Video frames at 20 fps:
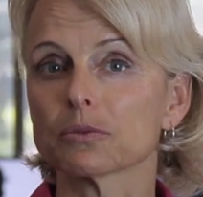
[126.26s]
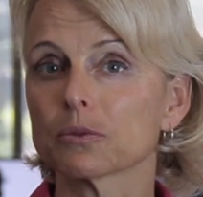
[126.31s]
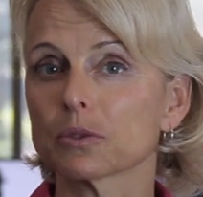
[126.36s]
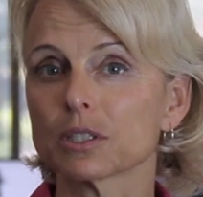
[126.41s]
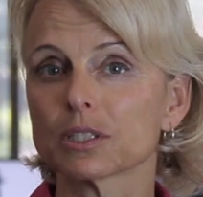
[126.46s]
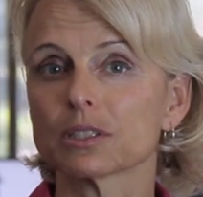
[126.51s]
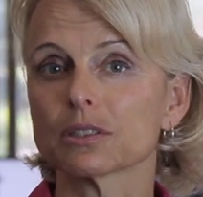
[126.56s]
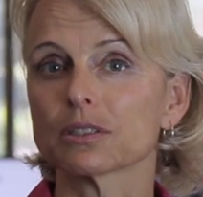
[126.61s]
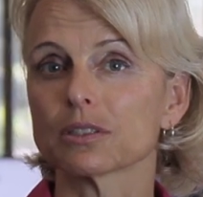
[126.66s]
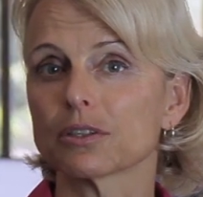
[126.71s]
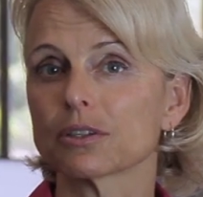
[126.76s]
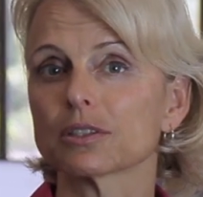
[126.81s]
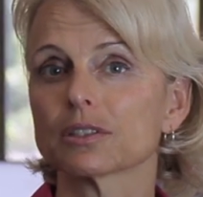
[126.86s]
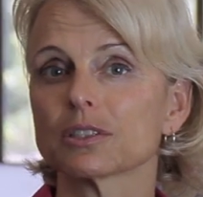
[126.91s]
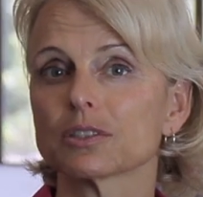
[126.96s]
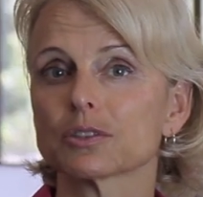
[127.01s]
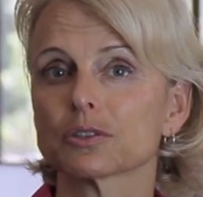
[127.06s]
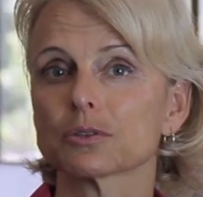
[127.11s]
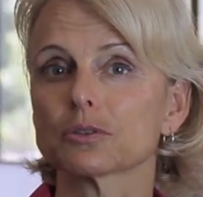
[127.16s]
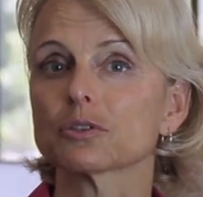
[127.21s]
what are
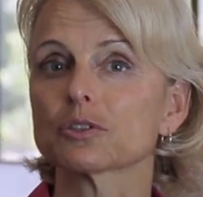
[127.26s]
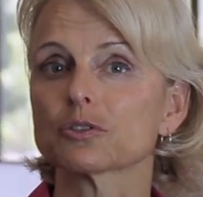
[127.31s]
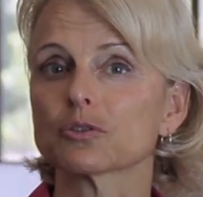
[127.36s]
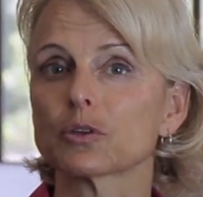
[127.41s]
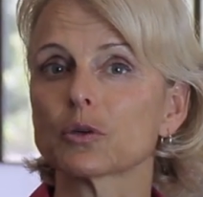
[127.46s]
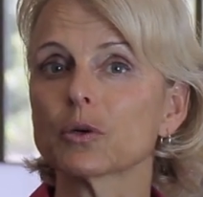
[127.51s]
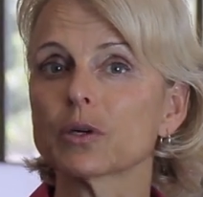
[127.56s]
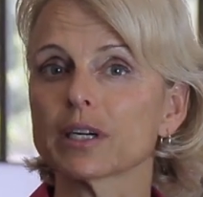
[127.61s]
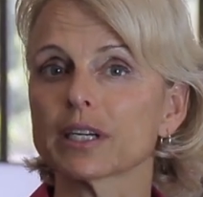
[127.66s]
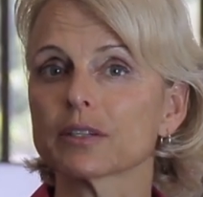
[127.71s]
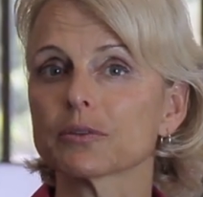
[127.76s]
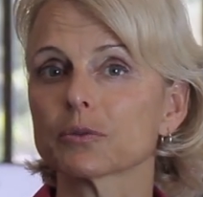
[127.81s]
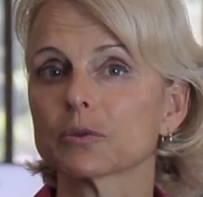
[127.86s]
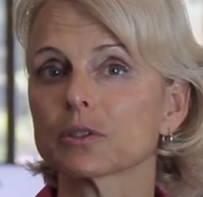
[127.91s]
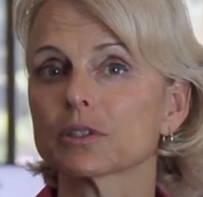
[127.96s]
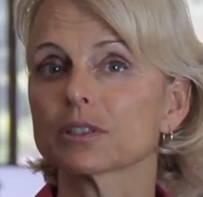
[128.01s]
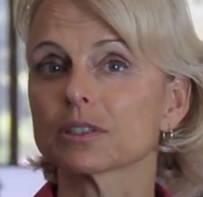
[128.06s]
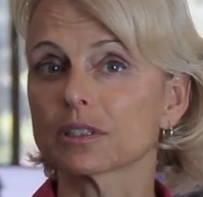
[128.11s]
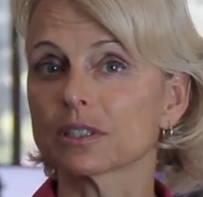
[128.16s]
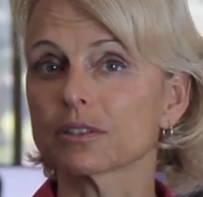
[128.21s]
these tools for and
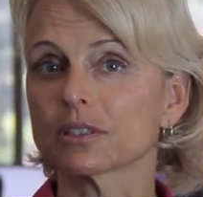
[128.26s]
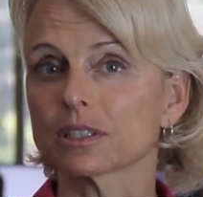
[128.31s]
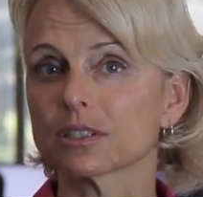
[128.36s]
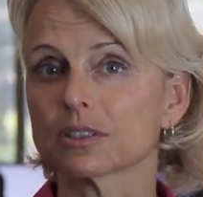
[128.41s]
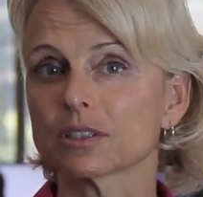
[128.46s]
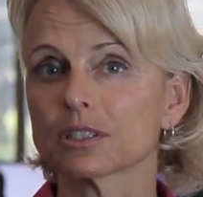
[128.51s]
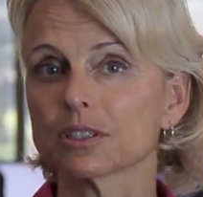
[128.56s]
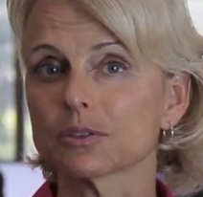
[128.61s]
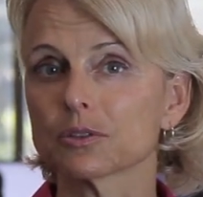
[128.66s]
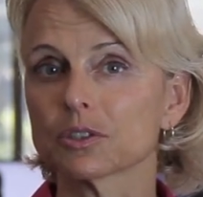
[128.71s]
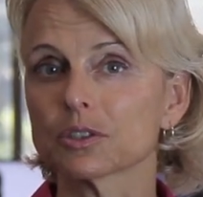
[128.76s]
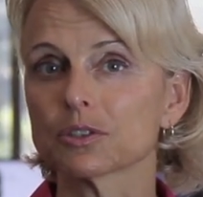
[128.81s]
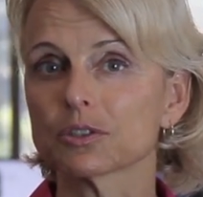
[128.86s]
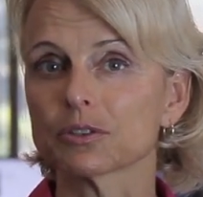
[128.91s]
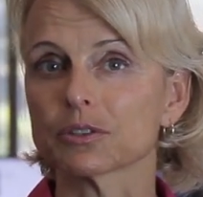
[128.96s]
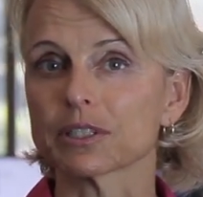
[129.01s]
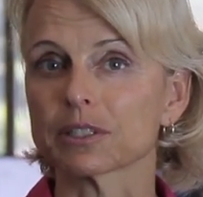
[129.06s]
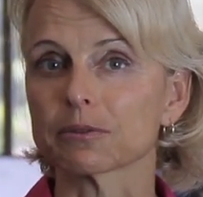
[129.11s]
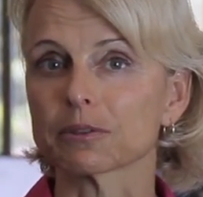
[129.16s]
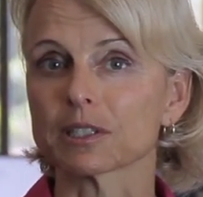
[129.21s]
what is the user
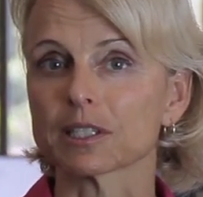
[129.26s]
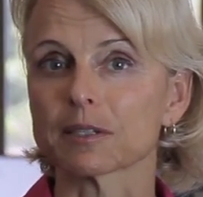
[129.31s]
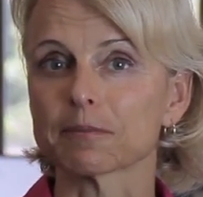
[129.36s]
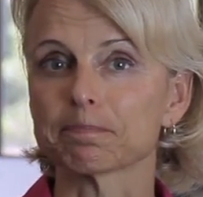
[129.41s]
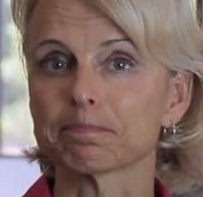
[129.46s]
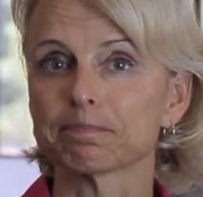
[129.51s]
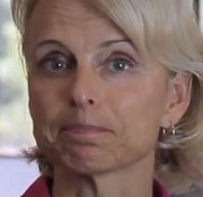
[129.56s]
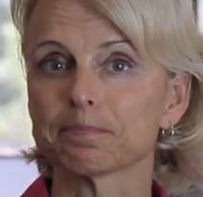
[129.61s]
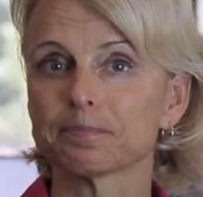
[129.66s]
doing with them.